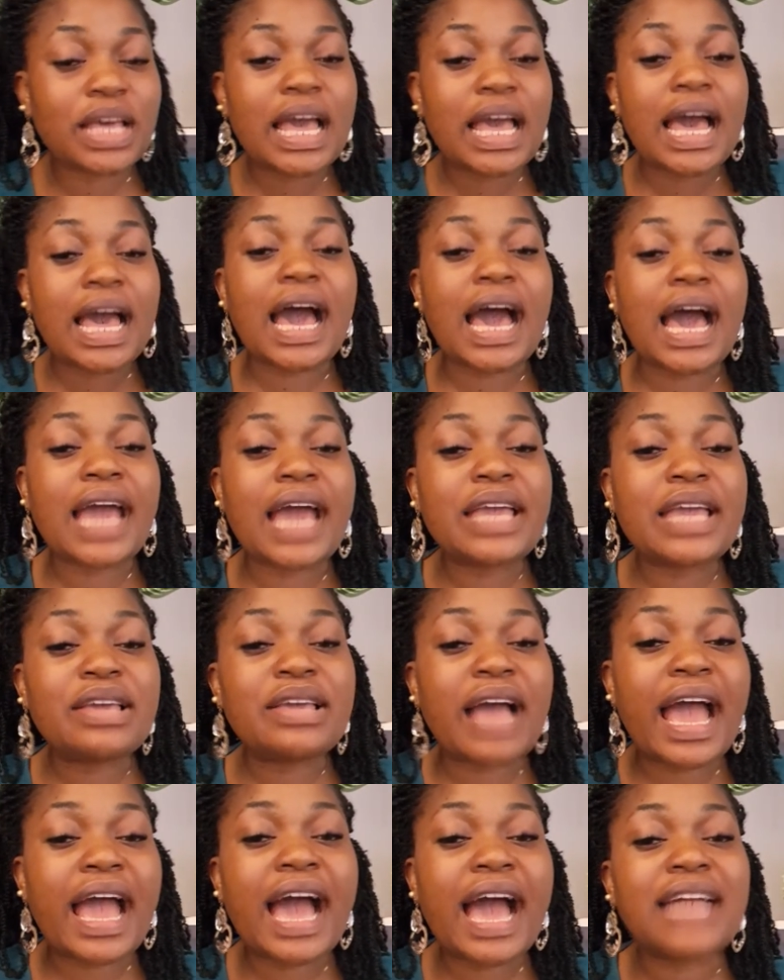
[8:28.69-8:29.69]
I
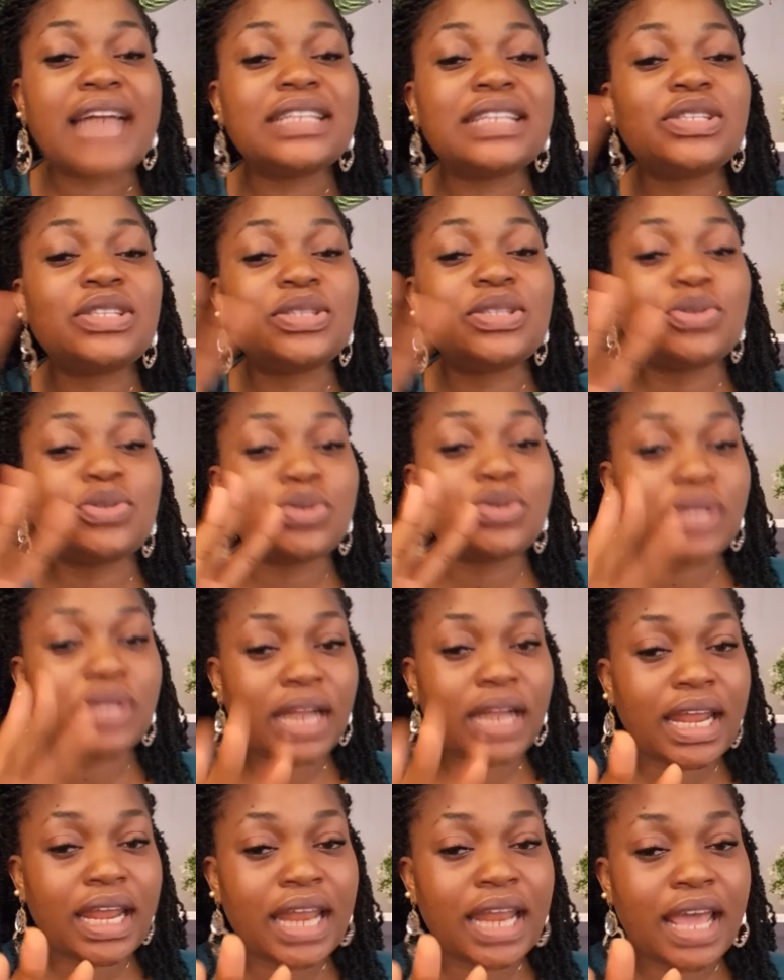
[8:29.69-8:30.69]
had 3
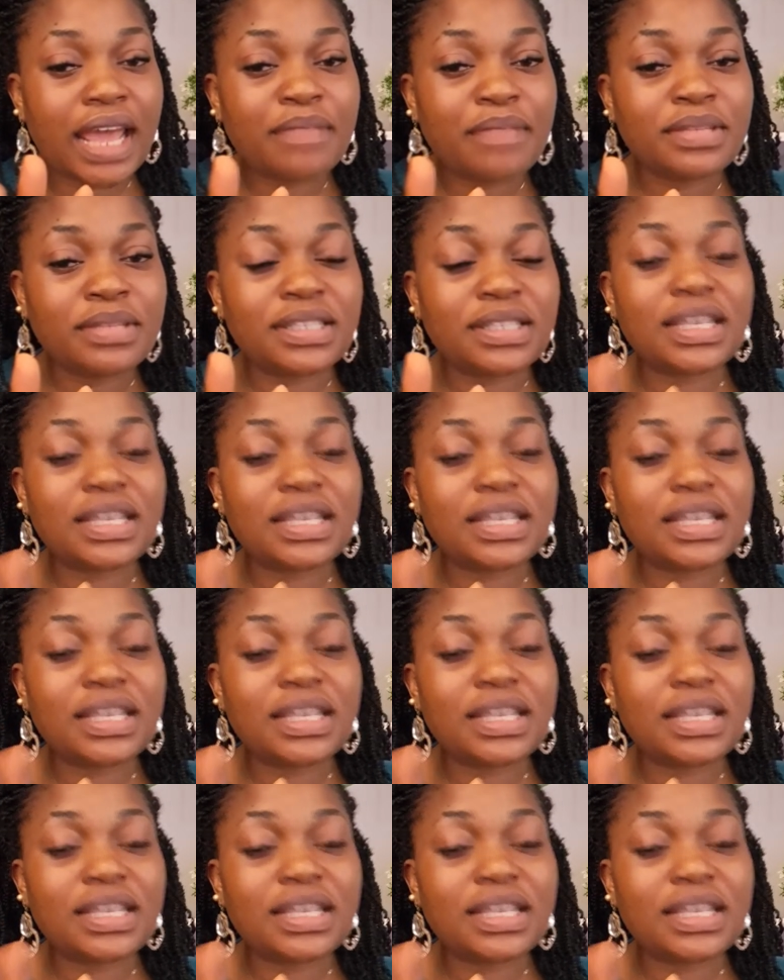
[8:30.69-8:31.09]
names.